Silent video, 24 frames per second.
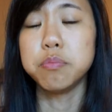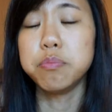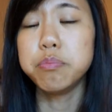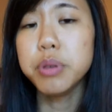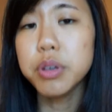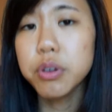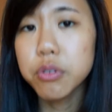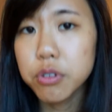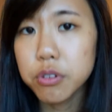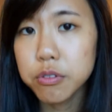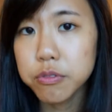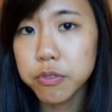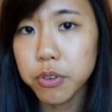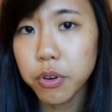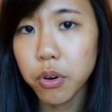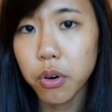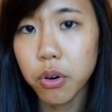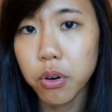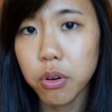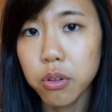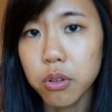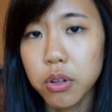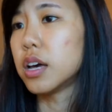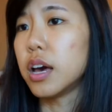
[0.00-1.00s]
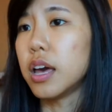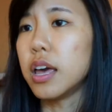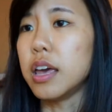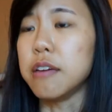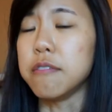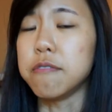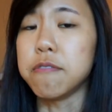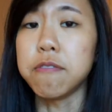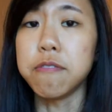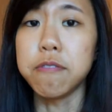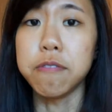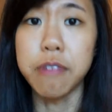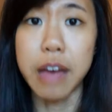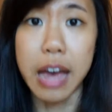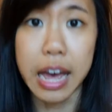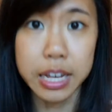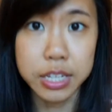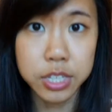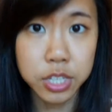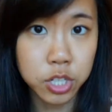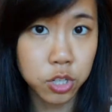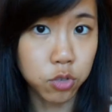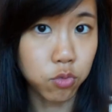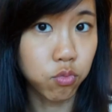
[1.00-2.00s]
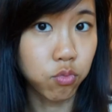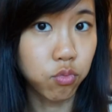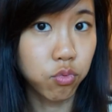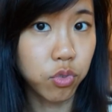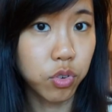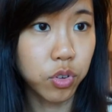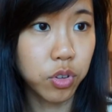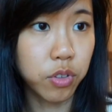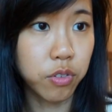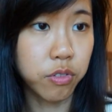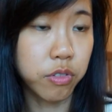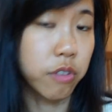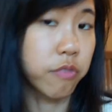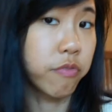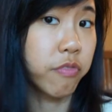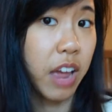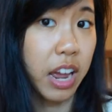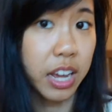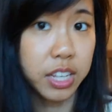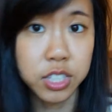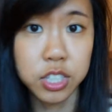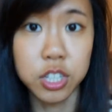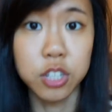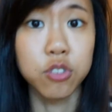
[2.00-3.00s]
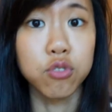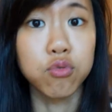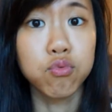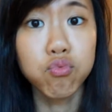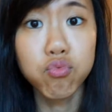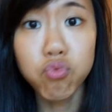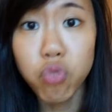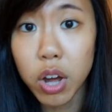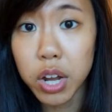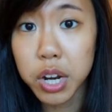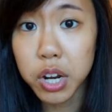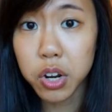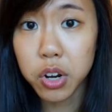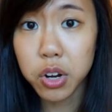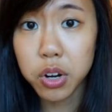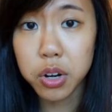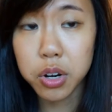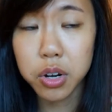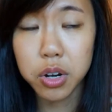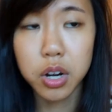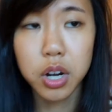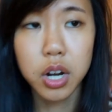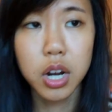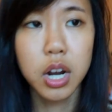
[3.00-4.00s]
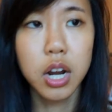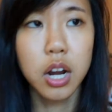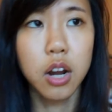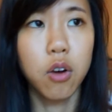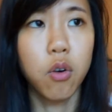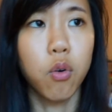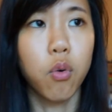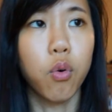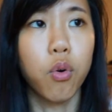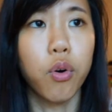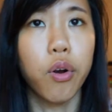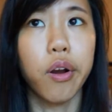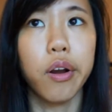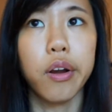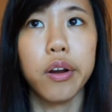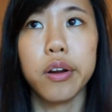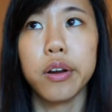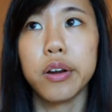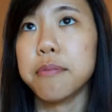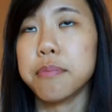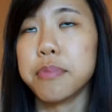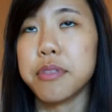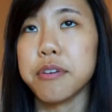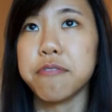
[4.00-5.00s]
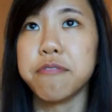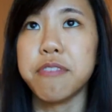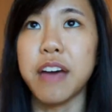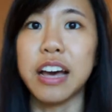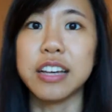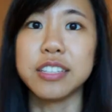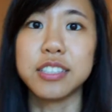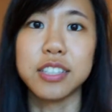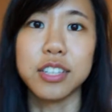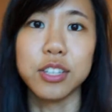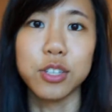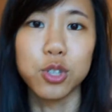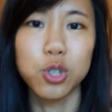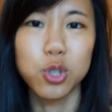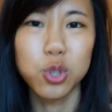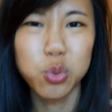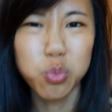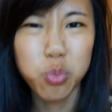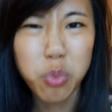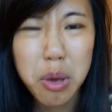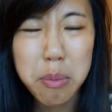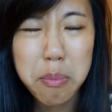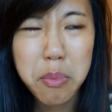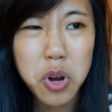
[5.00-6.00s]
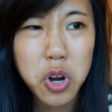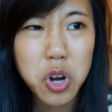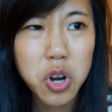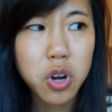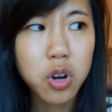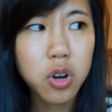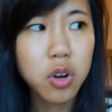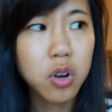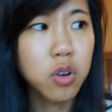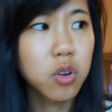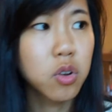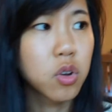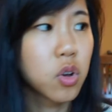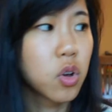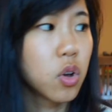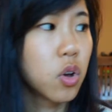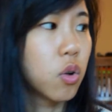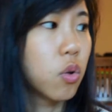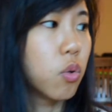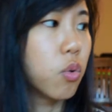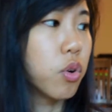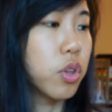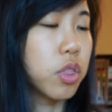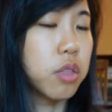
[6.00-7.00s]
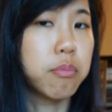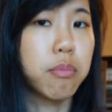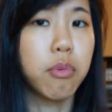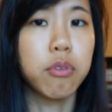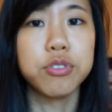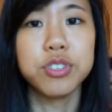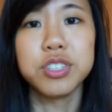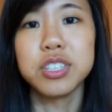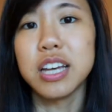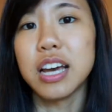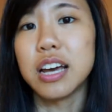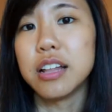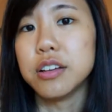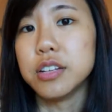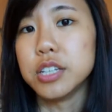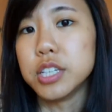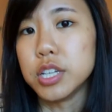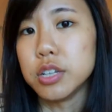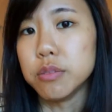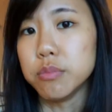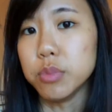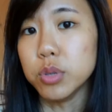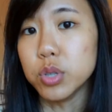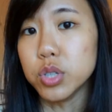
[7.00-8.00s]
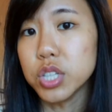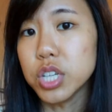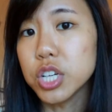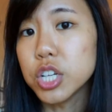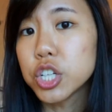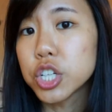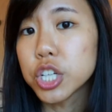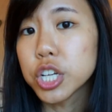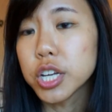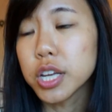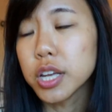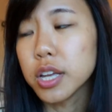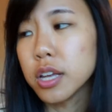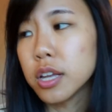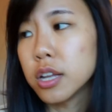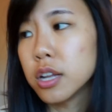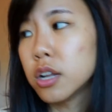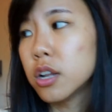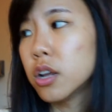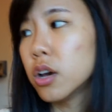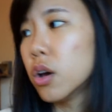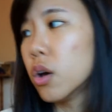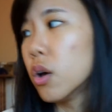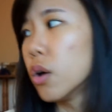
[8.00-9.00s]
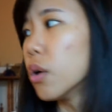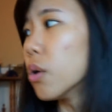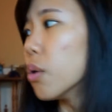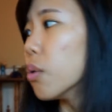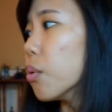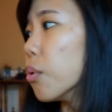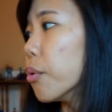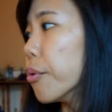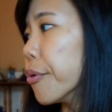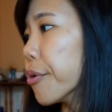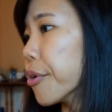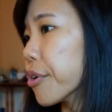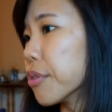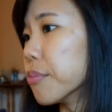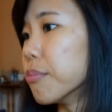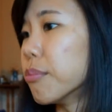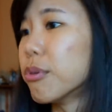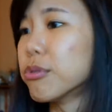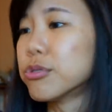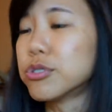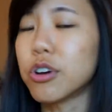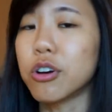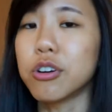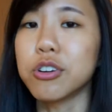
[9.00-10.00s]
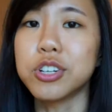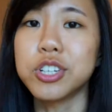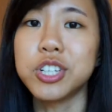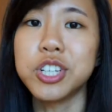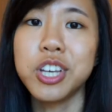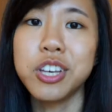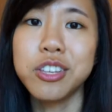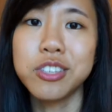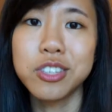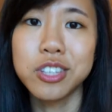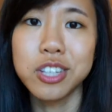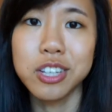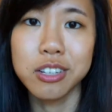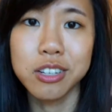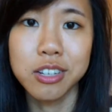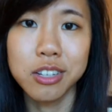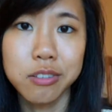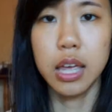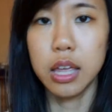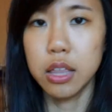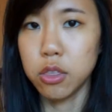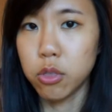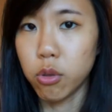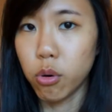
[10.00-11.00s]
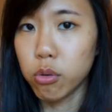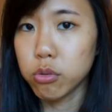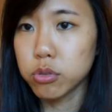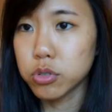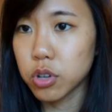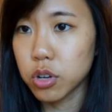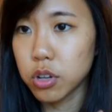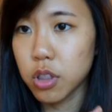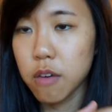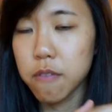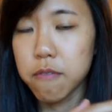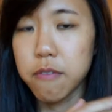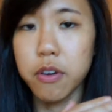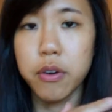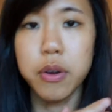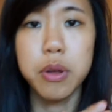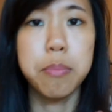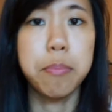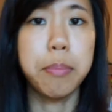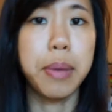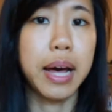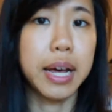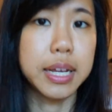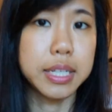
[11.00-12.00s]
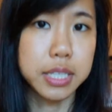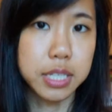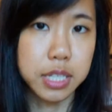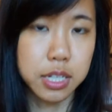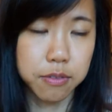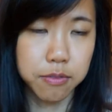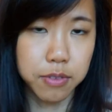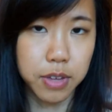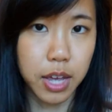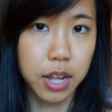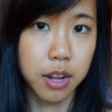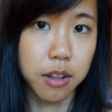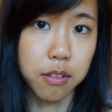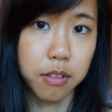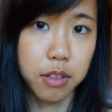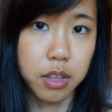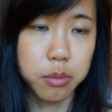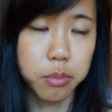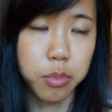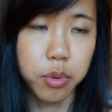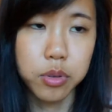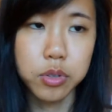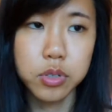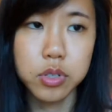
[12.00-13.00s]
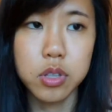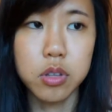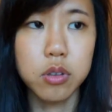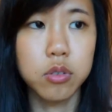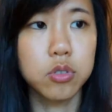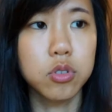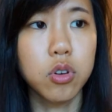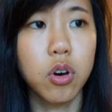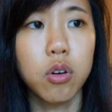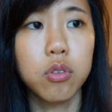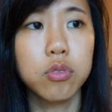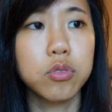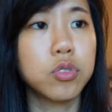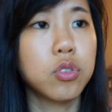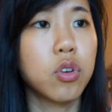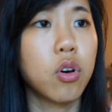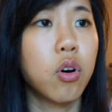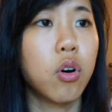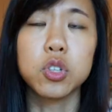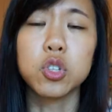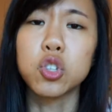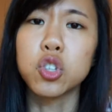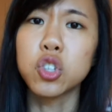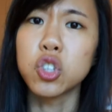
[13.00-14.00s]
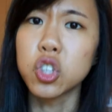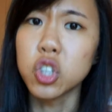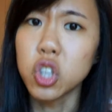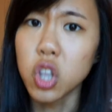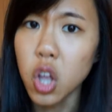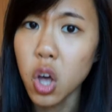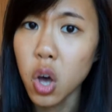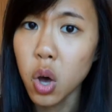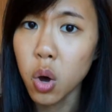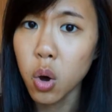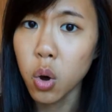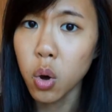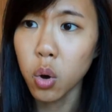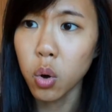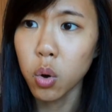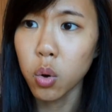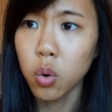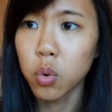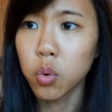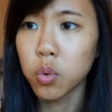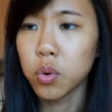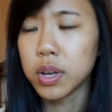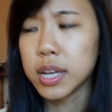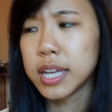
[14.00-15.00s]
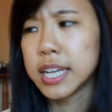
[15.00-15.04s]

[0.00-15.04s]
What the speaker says: beautiful, the fastest runner, or the fastest swimmer, or the most talented musician, or the most artistic, those are the very positive kind of labels. There's also slow,